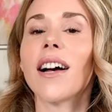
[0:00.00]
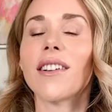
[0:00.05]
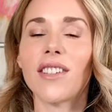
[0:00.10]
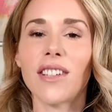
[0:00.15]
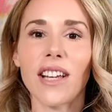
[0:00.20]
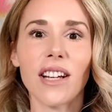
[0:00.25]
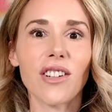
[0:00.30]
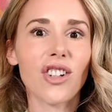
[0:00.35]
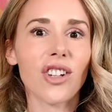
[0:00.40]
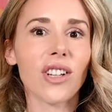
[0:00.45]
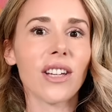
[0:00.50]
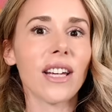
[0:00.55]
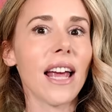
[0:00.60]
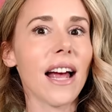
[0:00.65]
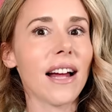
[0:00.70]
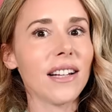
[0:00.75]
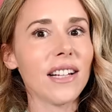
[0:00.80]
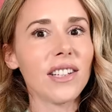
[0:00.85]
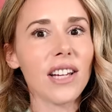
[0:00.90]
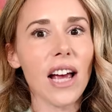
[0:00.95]
Essentially,
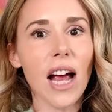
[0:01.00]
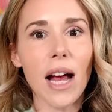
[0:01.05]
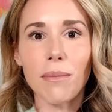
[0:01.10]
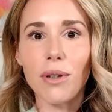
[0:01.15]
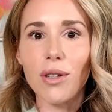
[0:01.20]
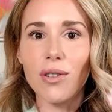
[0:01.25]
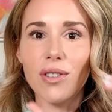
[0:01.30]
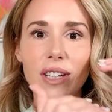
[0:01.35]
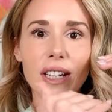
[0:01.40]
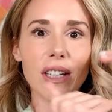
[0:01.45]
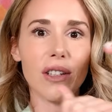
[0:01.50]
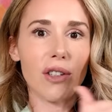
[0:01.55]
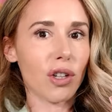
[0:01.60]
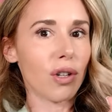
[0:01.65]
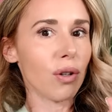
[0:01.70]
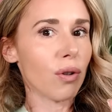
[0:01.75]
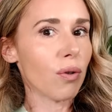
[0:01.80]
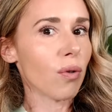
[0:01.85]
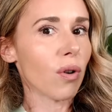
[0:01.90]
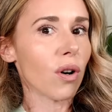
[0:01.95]
anytime you see
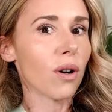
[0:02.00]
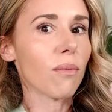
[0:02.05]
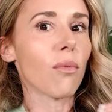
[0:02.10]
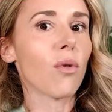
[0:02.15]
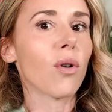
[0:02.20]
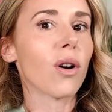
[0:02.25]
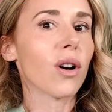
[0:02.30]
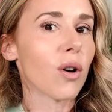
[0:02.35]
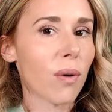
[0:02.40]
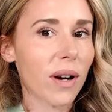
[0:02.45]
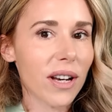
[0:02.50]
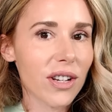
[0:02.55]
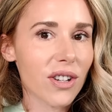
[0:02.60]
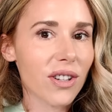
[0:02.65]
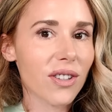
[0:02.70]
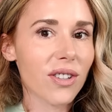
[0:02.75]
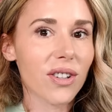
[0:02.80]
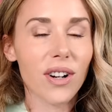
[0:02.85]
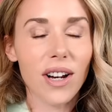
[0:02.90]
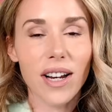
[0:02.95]
two or more
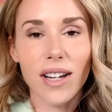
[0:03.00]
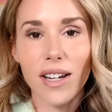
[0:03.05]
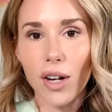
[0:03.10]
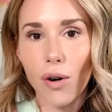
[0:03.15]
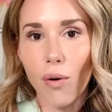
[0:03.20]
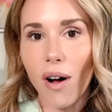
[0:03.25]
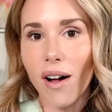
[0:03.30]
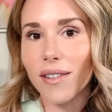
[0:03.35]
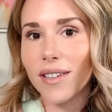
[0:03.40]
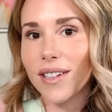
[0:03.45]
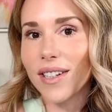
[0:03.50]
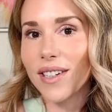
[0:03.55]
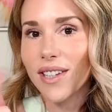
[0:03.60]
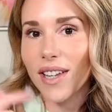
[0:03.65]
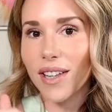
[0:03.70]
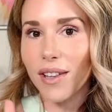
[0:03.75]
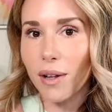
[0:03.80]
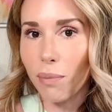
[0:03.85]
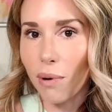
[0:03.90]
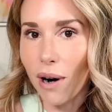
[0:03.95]
equations or
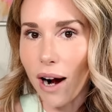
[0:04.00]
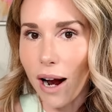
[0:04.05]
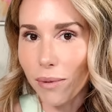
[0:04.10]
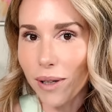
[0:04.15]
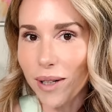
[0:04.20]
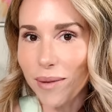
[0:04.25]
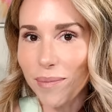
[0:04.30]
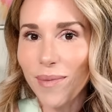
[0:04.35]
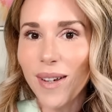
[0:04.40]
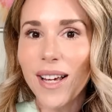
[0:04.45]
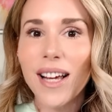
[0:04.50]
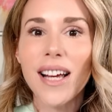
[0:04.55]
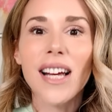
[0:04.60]
inequalities in the problem,